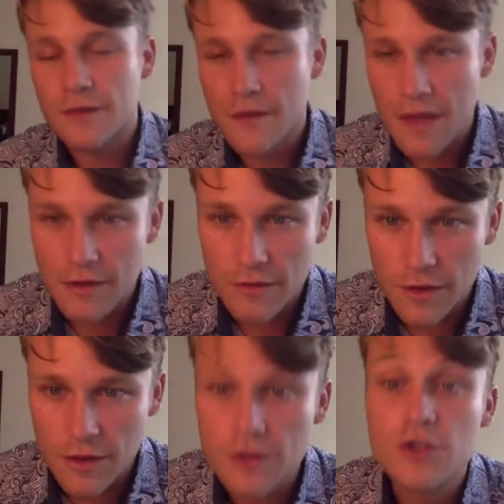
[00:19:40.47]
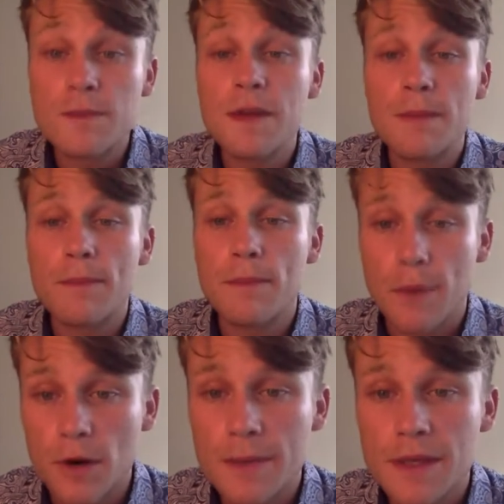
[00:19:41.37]
of like there should be a
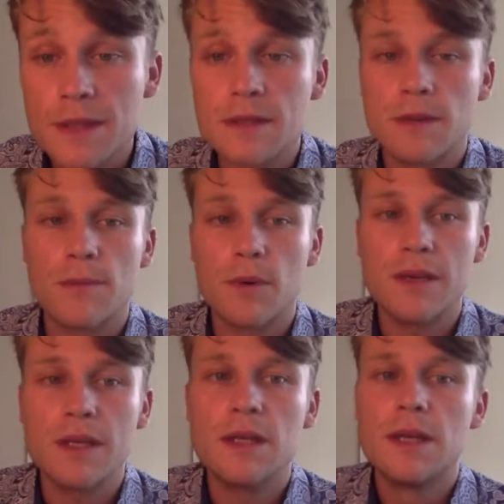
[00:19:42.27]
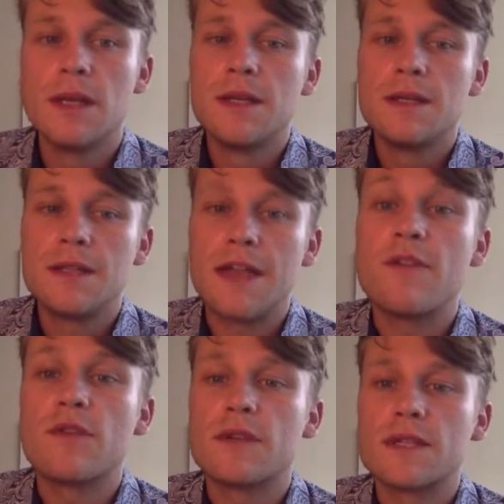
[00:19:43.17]
purpose or point to
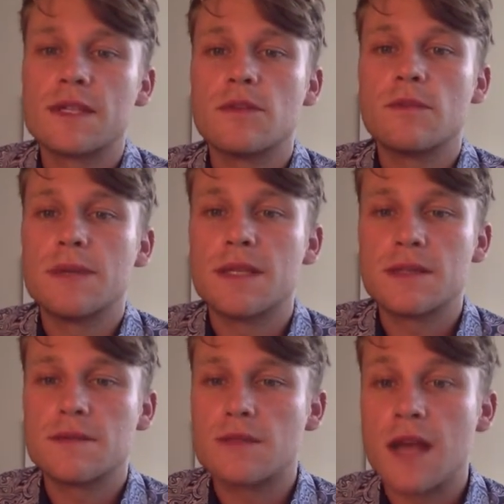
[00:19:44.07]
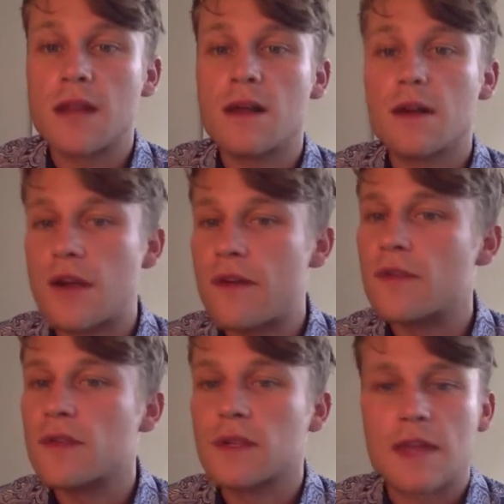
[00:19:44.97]
every single piece of dialogue or
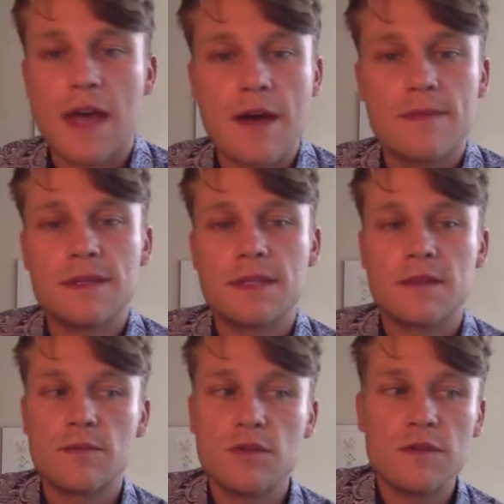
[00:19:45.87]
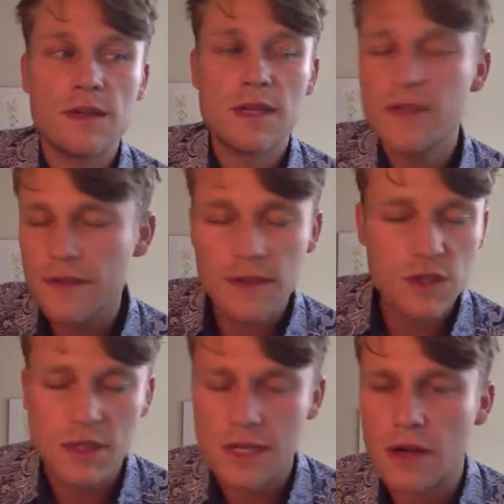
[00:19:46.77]
everything that happens in a movie, even if it's
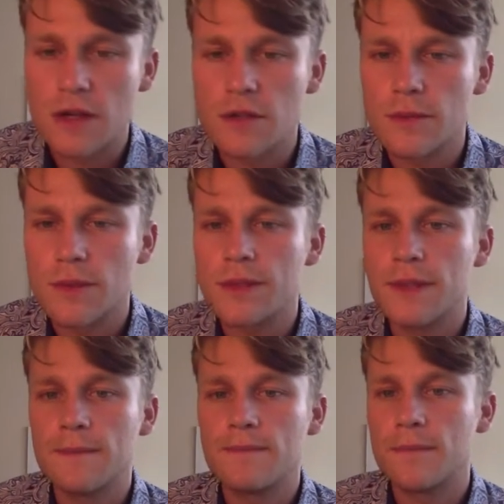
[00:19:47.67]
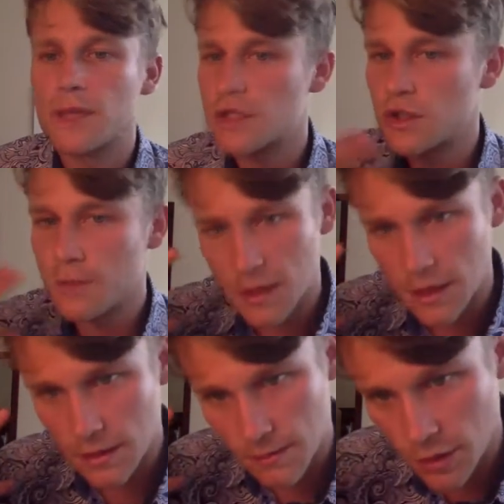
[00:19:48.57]
just character building. But it should
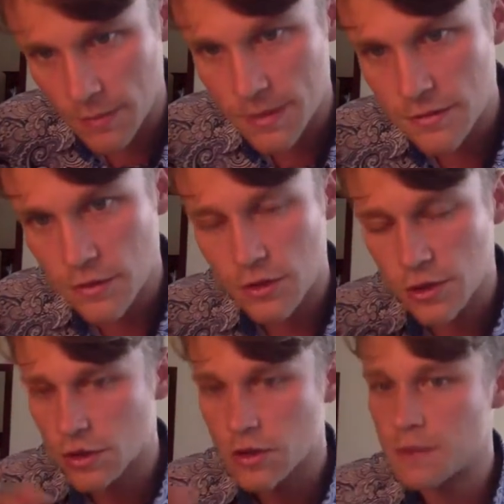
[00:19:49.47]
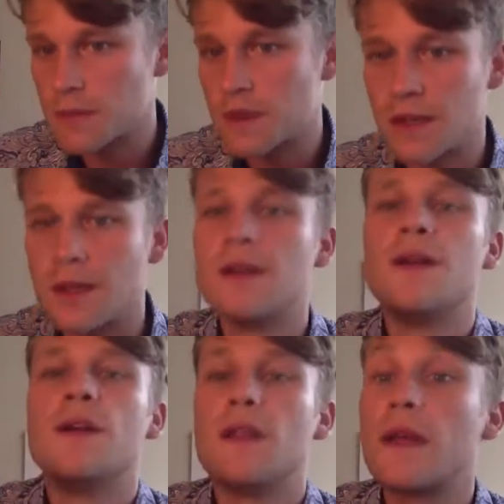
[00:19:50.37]
be purposeful. It shouldn't just be
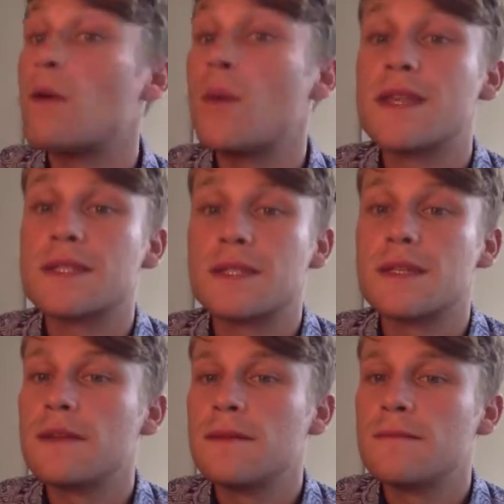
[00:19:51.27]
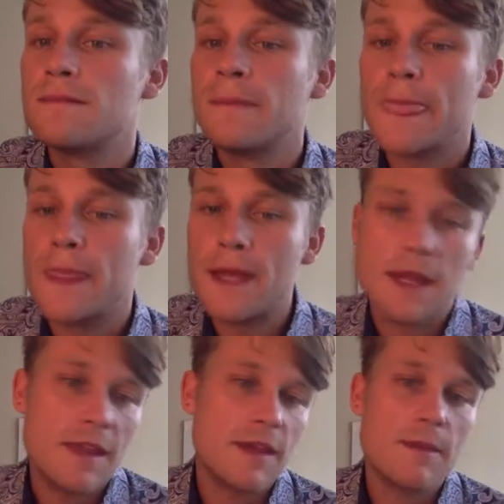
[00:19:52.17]
like wasted. And
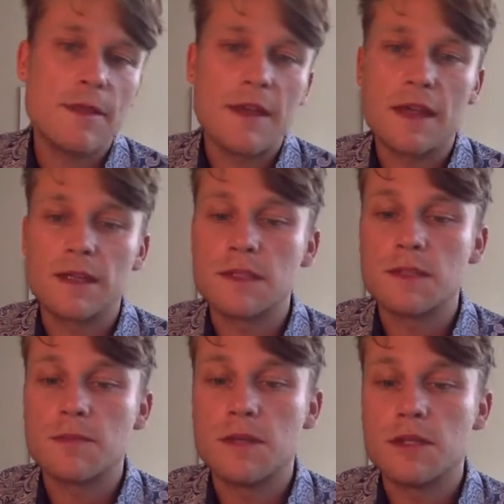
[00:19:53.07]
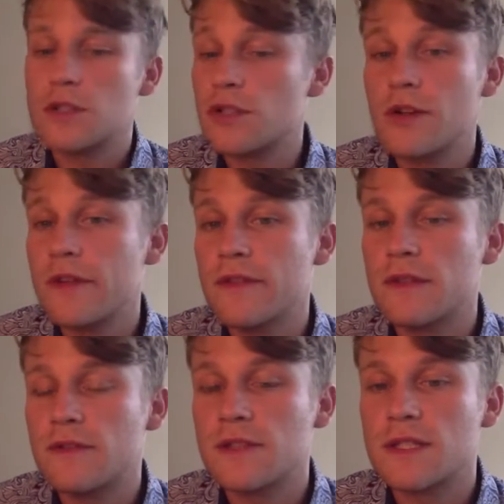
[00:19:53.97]
I think about that like the speech, because you don't have
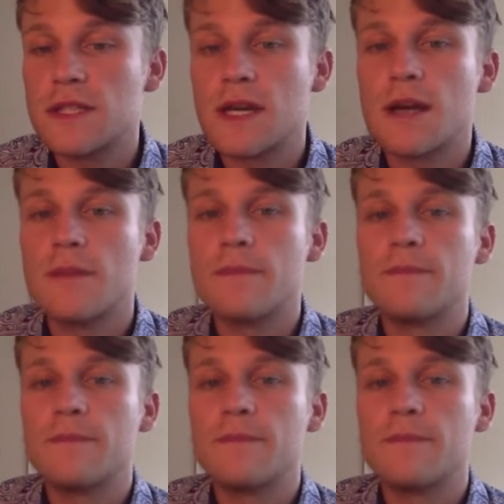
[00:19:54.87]
infinite time.